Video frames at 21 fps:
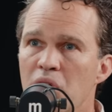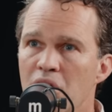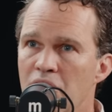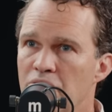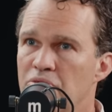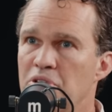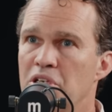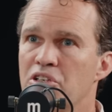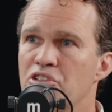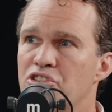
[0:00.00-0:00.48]

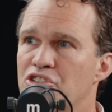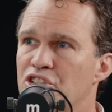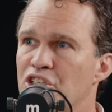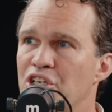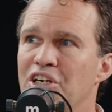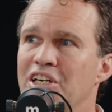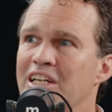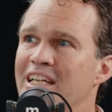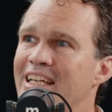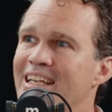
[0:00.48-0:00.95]
twelve-year
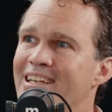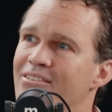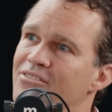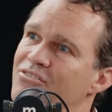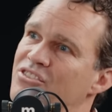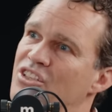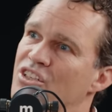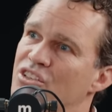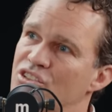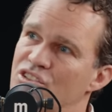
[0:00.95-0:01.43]
journey
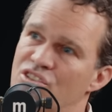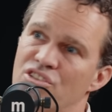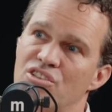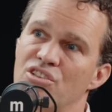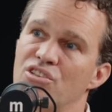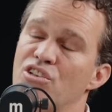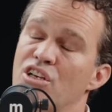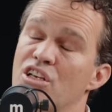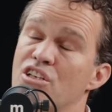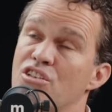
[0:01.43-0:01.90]
of just